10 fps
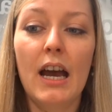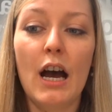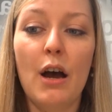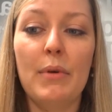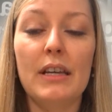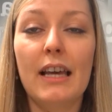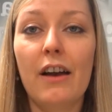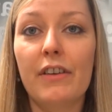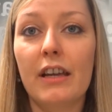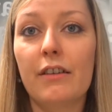is
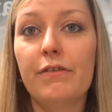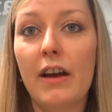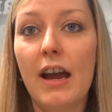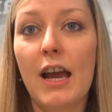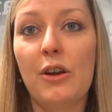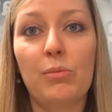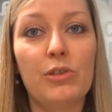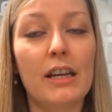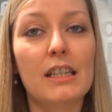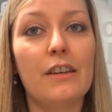having fair and
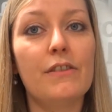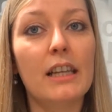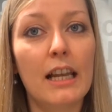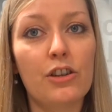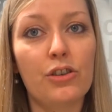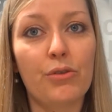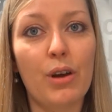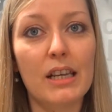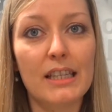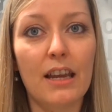objective selection
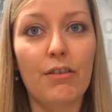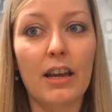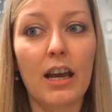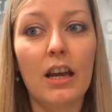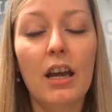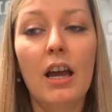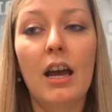criteria